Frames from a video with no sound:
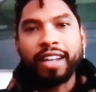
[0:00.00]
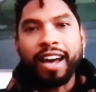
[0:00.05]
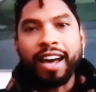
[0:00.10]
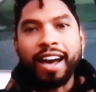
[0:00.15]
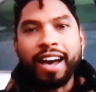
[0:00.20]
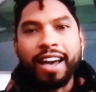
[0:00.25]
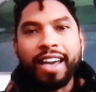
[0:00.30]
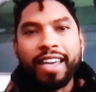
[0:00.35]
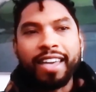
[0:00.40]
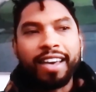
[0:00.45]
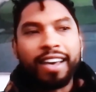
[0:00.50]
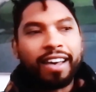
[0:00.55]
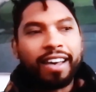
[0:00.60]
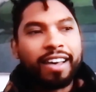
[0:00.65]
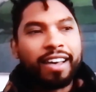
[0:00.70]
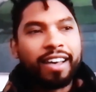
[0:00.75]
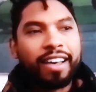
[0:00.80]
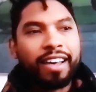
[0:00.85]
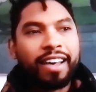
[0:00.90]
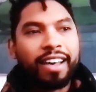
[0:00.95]
I
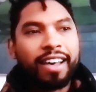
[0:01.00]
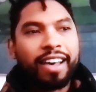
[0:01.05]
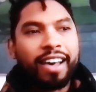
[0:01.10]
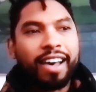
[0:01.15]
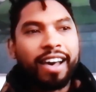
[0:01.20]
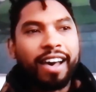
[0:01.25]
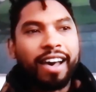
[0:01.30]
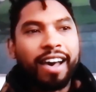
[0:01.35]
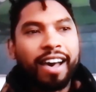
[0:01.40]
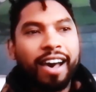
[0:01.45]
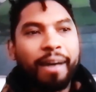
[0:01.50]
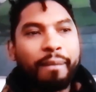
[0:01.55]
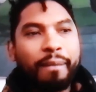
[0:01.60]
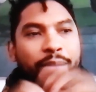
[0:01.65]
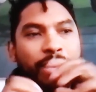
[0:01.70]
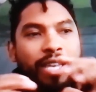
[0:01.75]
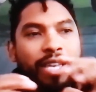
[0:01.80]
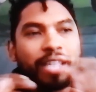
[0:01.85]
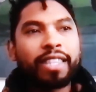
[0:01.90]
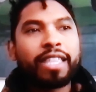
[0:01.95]
uh,
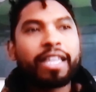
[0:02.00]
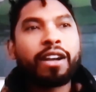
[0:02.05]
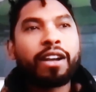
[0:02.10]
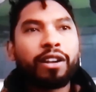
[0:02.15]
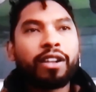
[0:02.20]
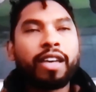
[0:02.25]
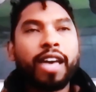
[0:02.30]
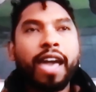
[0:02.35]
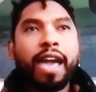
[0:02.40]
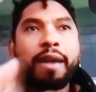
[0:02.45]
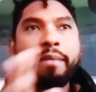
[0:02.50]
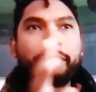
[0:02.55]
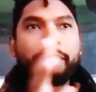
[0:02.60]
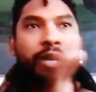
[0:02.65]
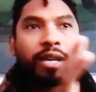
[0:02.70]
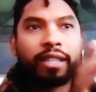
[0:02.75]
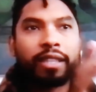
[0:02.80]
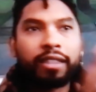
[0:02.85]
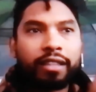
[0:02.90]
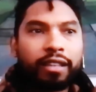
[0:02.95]
being there to
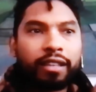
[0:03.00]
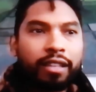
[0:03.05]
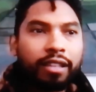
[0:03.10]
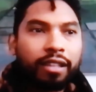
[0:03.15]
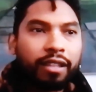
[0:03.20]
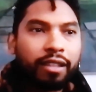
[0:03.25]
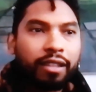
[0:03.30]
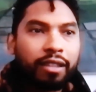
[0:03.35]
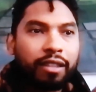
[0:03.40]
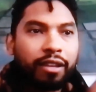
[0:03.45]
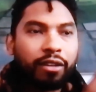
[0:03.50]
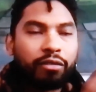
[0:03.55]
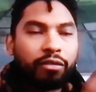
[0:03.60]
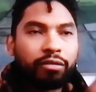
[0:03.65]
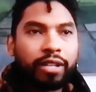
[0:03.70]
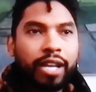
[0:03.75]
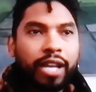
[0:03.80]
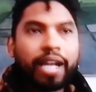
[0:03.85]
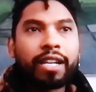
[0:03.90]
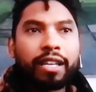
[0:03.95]
handpick the the
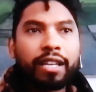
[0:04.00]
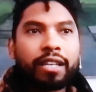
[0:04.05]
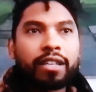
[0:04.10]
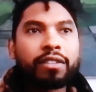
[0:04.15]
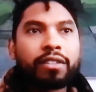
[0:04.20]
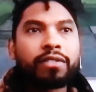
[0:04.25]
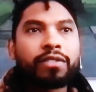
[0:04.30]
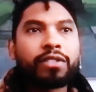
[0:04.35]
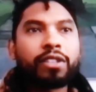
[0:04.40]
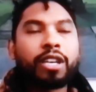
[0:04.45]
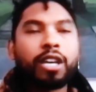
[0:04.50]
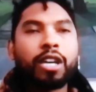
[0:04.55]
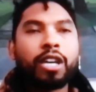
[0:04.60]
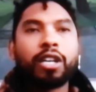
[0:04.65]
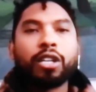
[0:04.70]
creatives